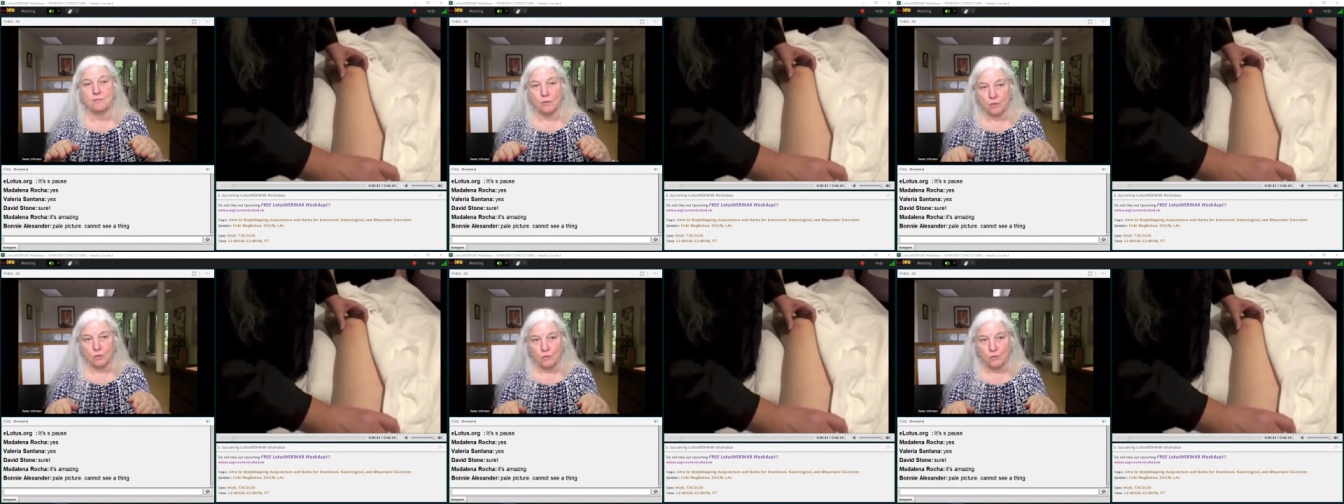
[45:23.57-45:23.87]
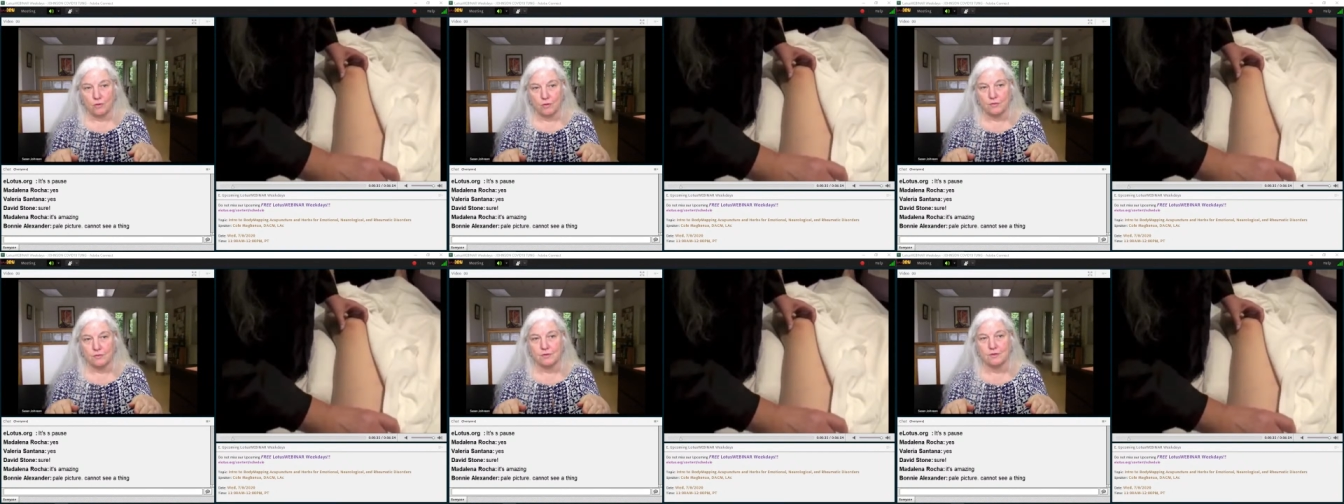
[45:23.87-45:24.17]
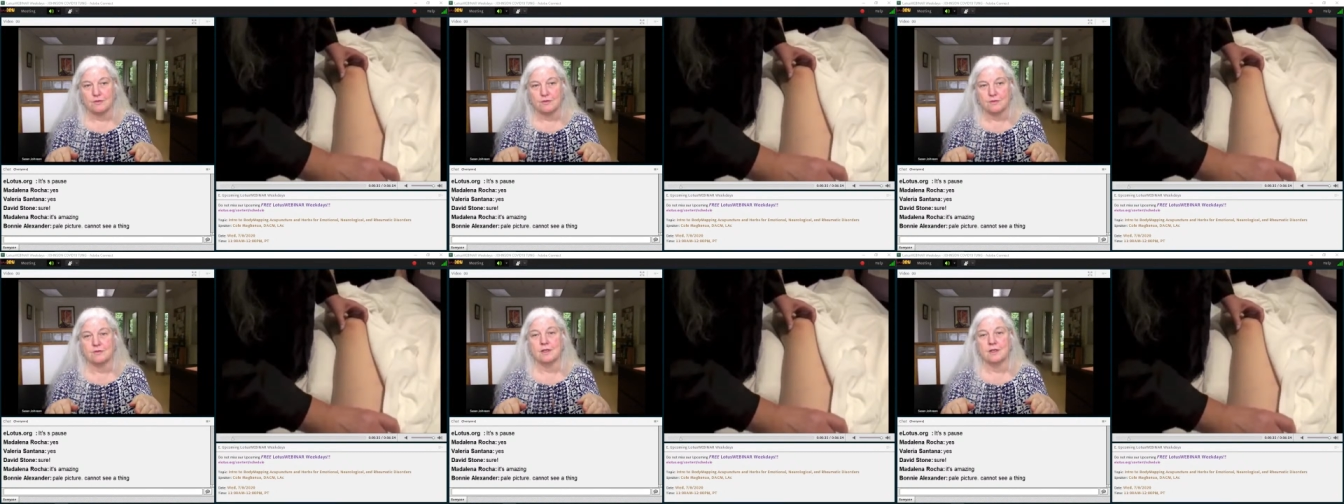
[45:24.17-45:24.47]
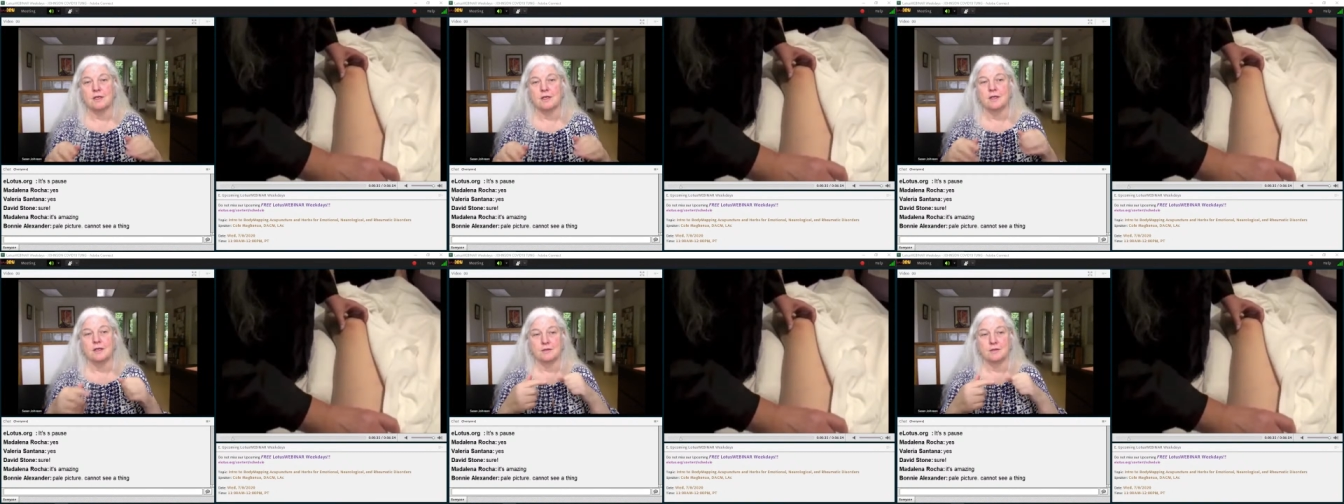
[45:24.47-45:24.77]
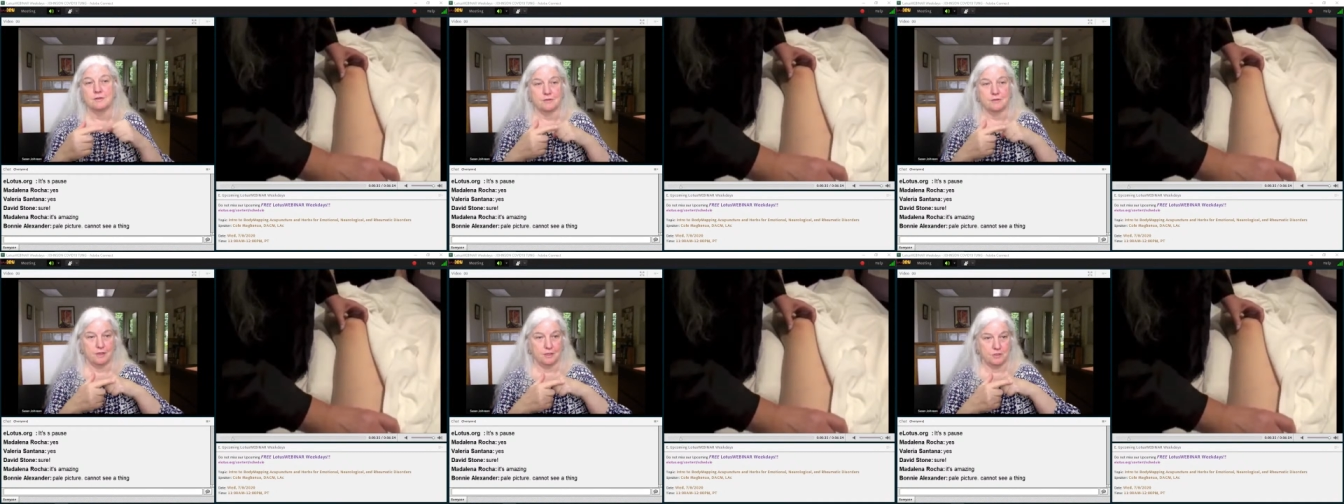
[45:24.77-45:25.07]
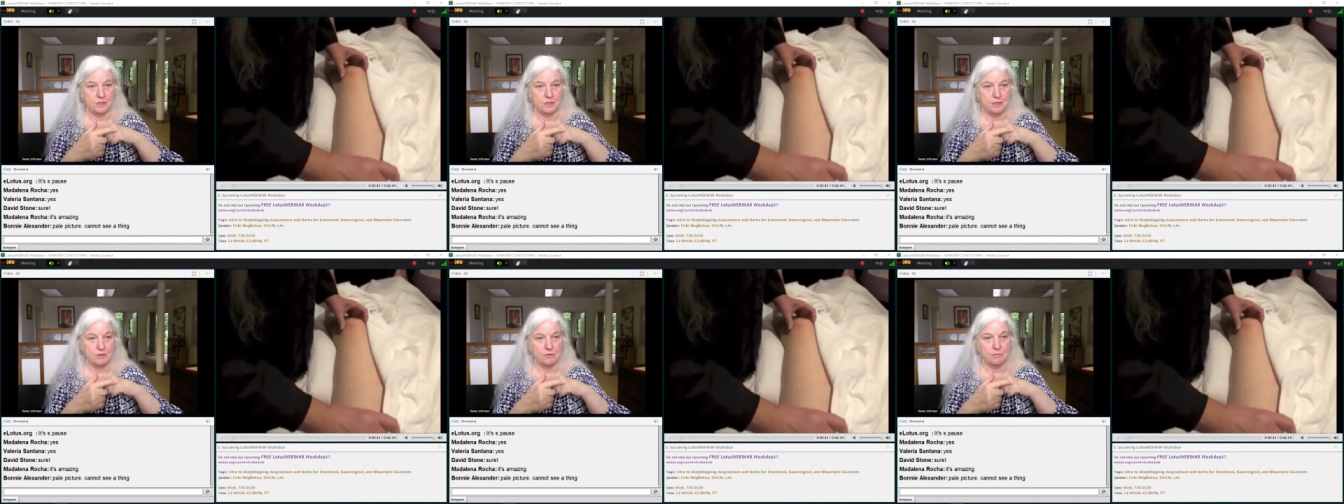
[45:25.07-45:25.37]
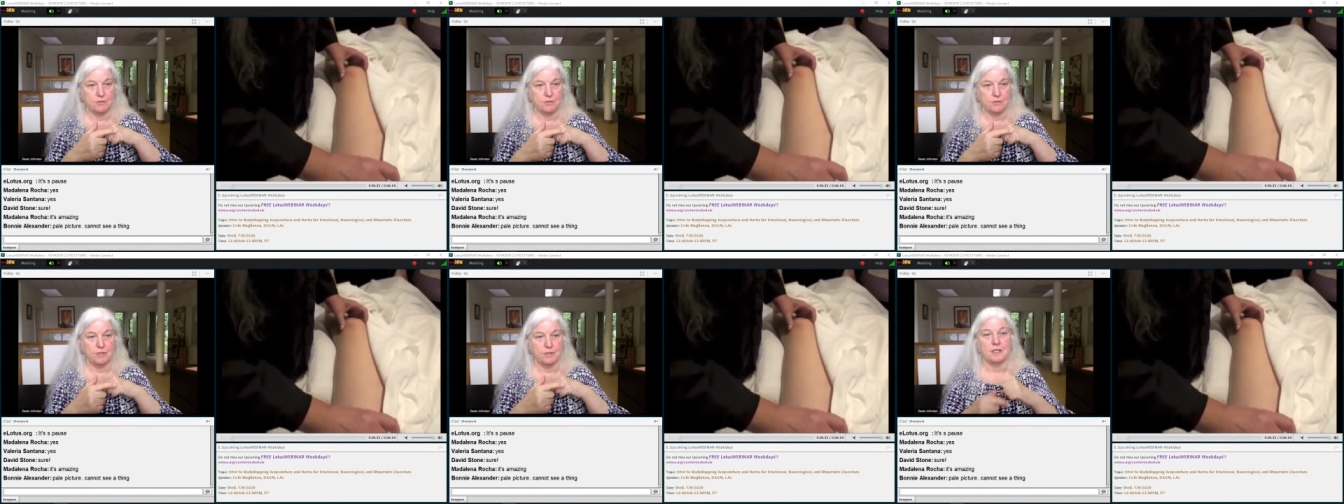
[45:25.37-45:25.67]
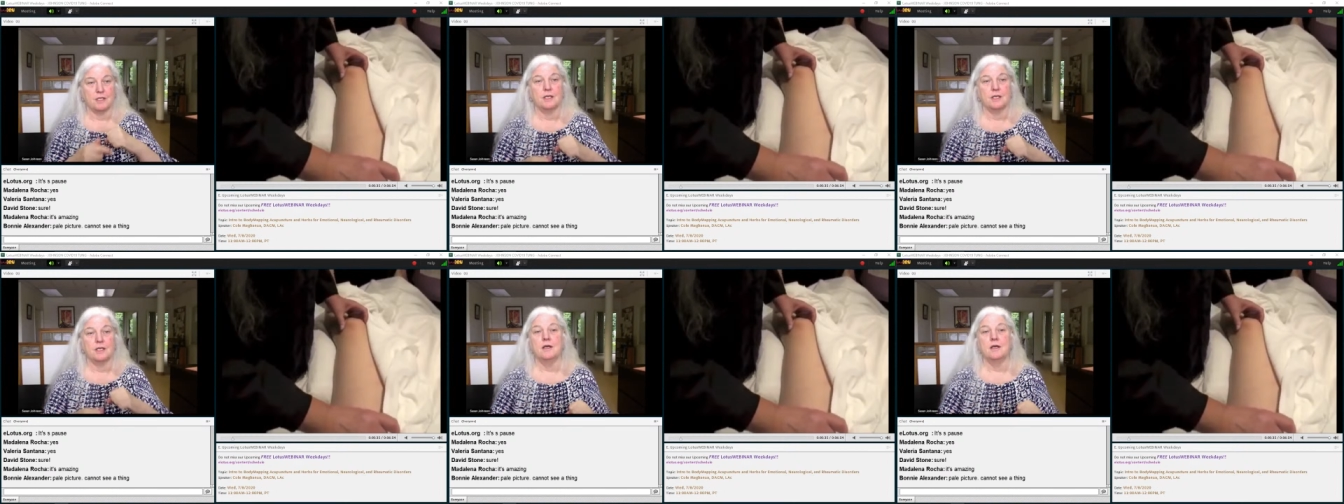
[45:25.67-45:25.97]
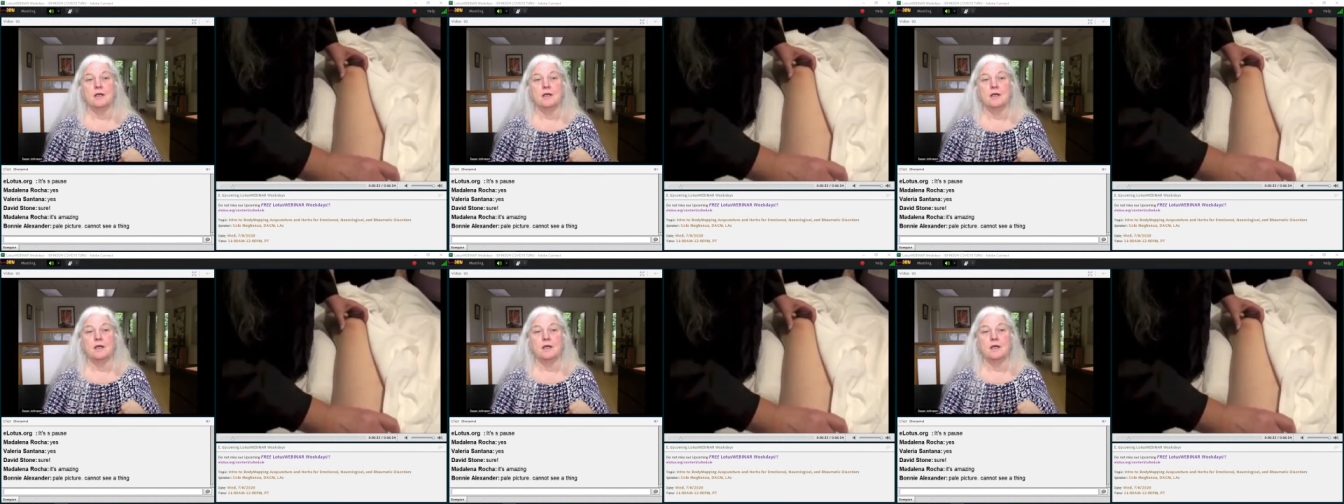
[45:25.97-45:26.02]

four horses, Sancha 3,